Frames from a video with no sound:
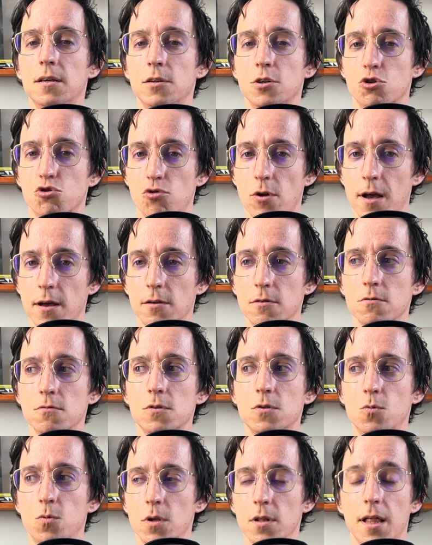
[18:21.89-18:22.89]

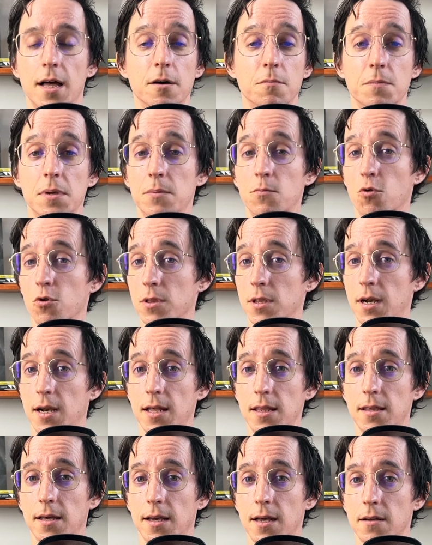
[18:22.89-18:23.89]
Dragos will help me more than
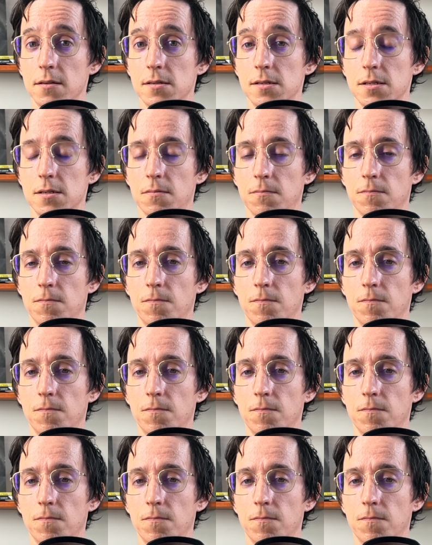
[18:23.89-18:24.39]
anything else.